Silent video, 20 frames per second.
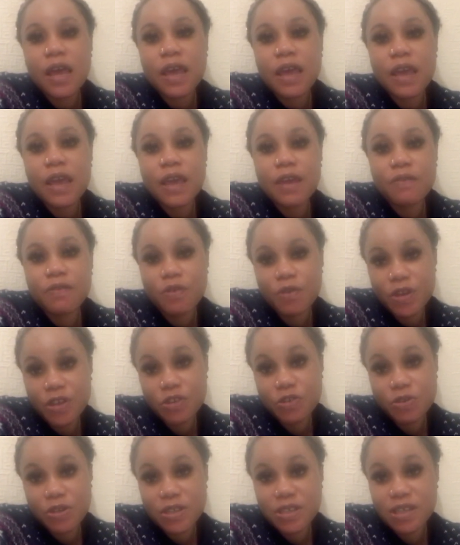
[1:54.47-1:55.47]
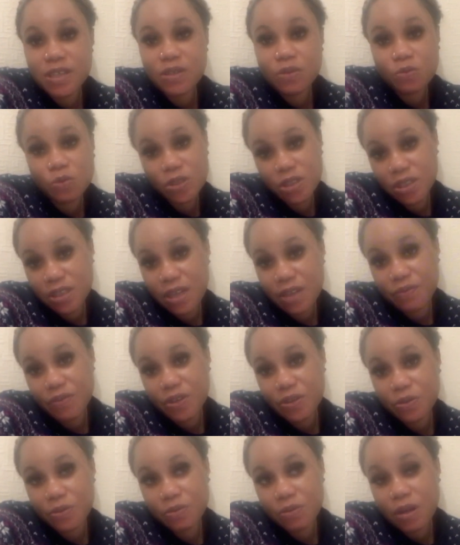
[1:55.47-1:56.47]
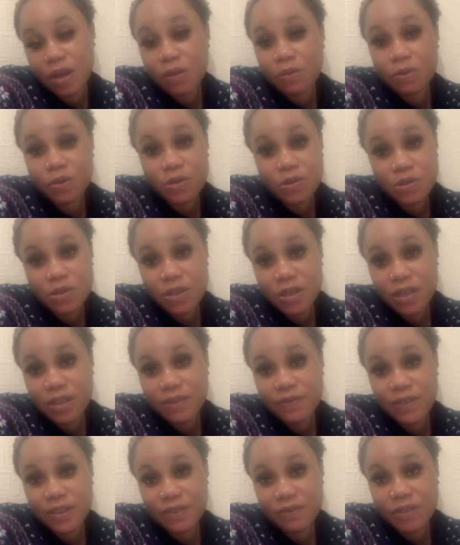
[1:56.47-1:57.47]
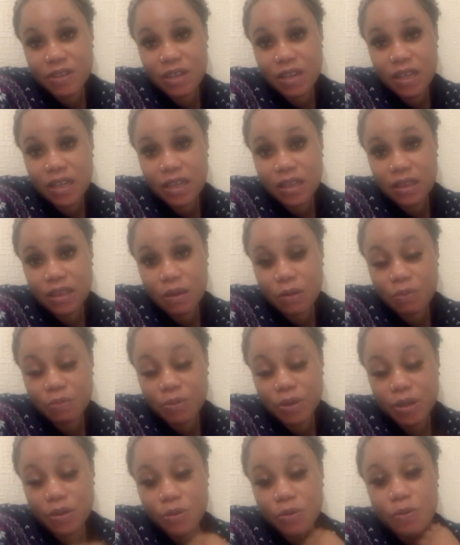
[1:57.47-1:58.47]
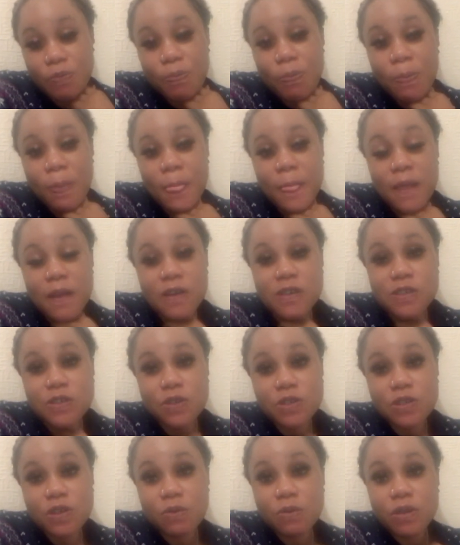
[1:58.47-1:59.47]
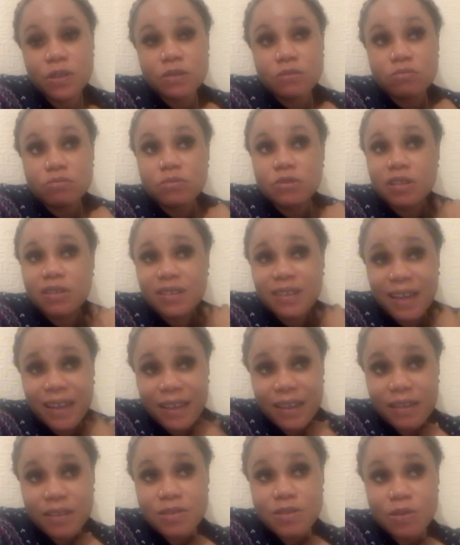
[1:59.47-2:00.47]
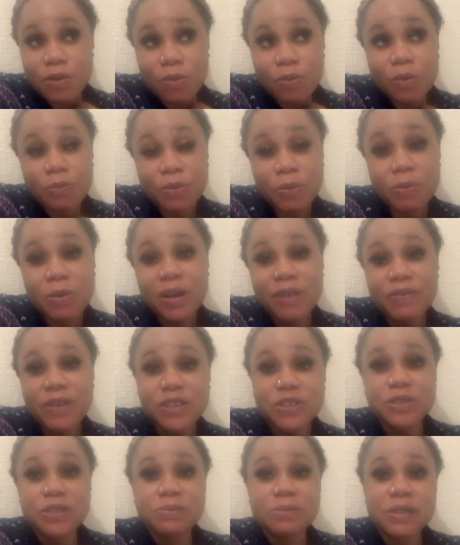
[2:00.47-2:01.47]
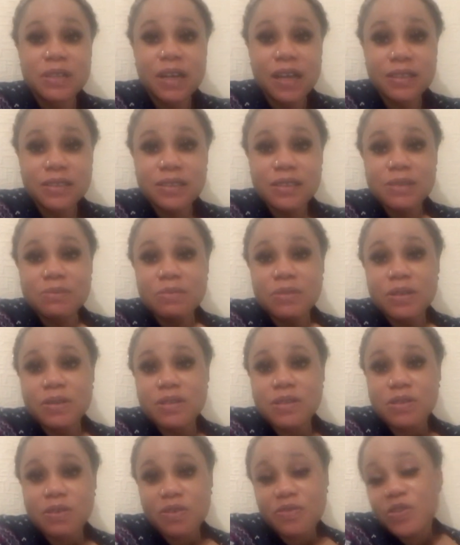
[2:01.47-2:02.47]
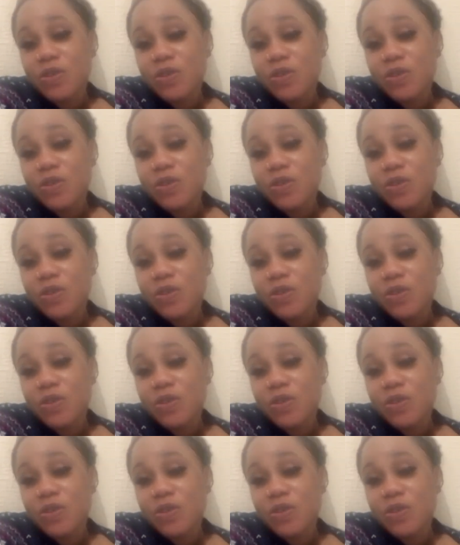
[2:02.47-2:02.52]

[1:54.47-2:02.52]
if you're interested in watching that video i will also leave the link down below so someone not like someone people have actually been asking me stuff